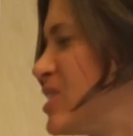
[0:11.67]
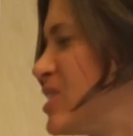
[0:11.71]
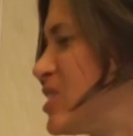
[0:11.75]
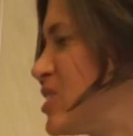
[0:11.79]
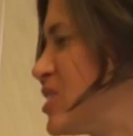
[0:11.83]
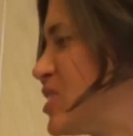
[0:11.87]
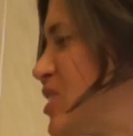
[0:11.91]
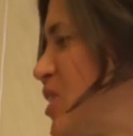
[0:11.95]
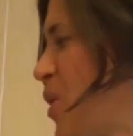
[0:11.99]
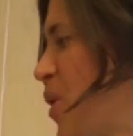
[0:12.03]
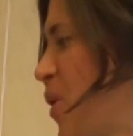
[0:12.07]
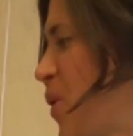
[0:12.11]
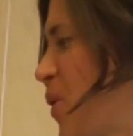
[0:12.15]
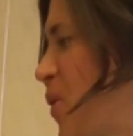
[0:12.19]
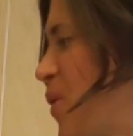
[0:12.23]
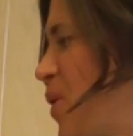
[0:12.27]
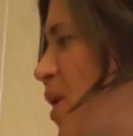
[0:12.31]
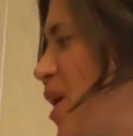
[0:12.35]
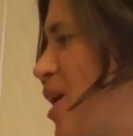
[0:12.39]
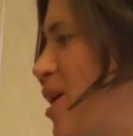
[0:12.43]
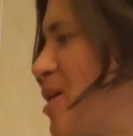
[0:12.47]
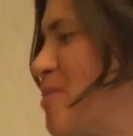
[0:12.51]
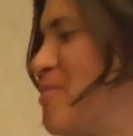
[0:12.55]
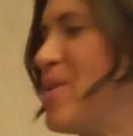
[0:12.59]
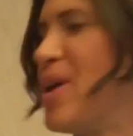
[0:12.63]

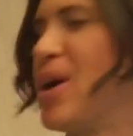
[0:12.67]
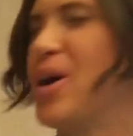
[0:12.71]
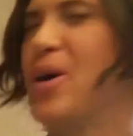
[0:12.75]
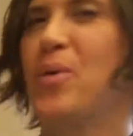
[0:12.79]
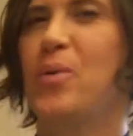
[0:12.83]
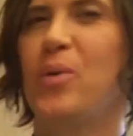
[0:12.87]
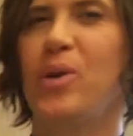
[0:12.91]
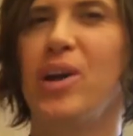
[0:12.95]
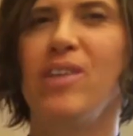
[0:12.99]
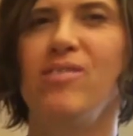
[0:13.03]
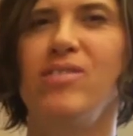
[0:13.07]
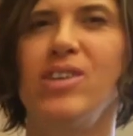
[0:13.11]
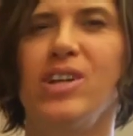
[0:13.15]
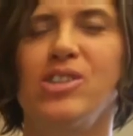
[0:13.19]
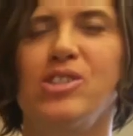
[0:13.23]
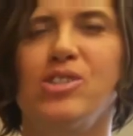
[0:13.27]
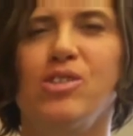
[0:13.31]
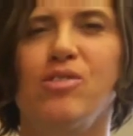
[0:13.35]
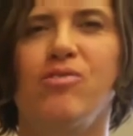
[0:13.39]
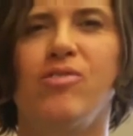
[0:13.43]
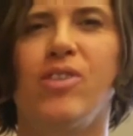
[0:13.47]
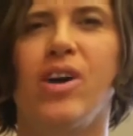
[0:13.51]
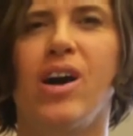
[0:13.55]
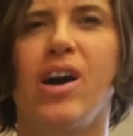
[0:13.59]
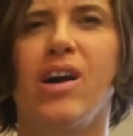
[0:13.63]
So what I've done
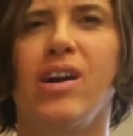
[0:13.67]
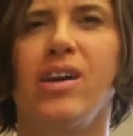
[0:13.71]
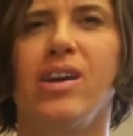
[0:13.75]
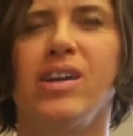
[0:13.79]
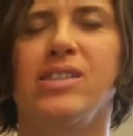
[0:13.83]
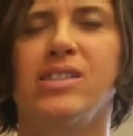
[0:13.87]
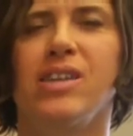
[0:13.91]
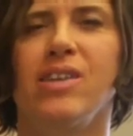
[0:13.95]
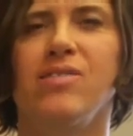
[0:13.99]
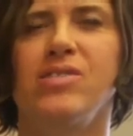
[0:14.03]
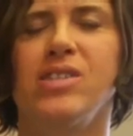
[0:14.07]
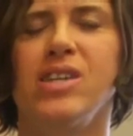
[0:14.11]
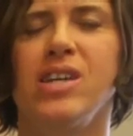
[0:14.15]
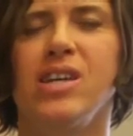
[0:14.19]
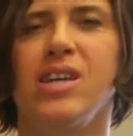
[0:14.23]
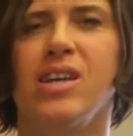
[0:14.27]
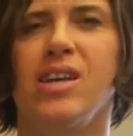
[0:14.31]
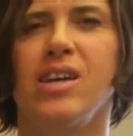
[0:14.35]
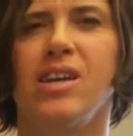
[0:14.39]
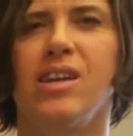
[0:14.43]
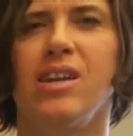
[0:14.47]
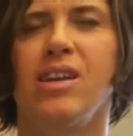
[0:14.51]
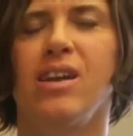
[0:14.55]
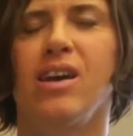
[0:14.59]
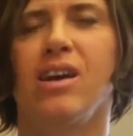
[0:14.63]
so far is I've
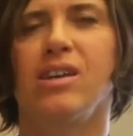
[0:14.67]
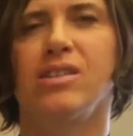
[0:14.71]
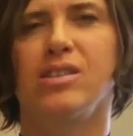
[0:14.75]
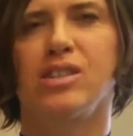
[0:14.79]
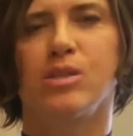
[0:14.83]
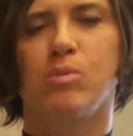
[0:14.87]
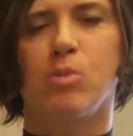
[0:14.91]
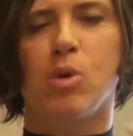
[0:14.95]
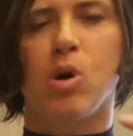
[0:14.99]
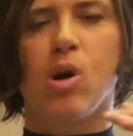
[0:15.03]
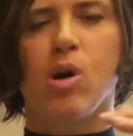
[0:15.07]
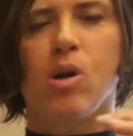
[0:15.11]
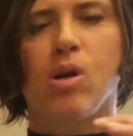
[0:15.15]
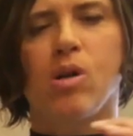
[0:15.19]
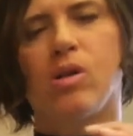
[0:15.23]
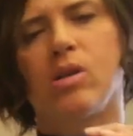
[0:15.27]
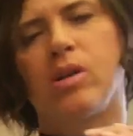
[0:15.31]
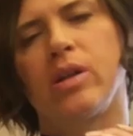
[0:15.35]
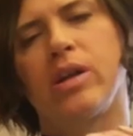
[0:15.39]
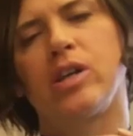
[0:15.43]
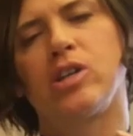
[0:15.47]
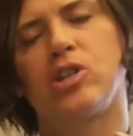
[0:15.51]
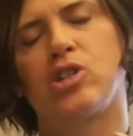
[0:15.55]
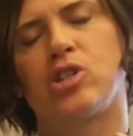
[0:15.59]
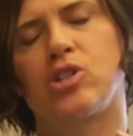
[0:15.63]
taken a
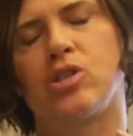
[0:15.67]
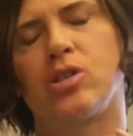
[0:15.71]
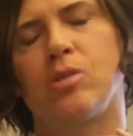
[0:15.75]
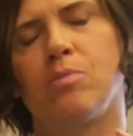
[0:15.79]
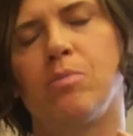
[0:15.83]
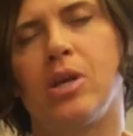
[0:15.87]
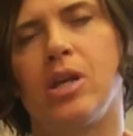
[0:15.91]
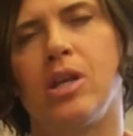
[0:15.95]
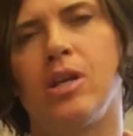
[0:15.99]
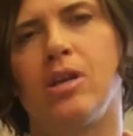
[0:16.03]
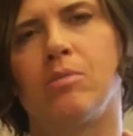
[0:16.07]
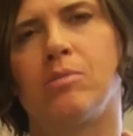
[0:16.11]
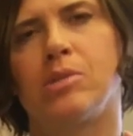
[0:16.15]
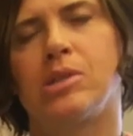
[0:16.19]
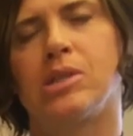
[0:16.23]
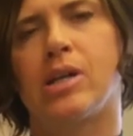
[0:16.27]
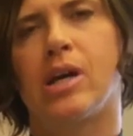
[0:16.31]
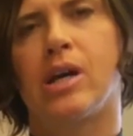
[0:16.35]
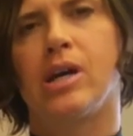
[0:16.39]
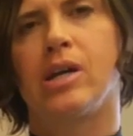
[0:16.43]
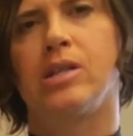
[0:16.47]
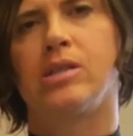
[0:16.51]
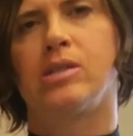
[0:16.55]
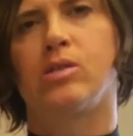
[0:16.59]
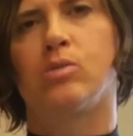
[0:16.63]
small-ish to
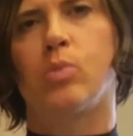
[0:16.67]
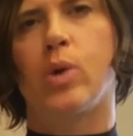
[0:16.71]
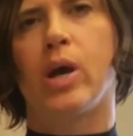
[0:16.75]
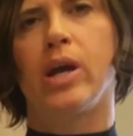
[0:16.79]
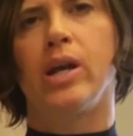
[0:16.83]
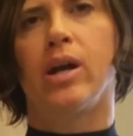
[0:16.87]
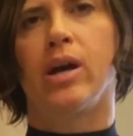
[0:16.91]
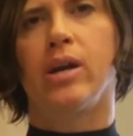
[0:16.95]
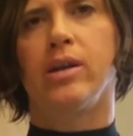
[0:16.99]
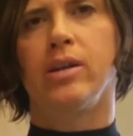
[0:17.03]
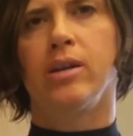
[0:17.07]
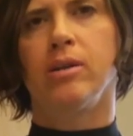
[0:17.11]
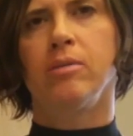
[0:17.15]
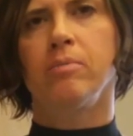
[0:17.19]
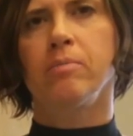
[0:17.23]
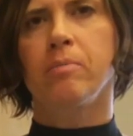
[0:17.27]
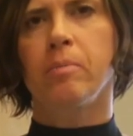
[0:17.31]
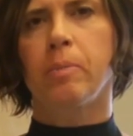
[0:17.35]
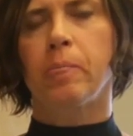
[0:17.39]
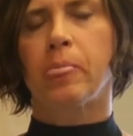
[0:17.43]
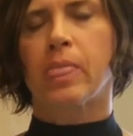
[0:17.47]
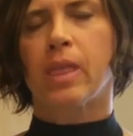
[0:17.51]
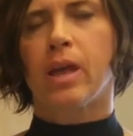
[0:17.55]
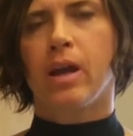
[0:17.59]
medium-sized white onion.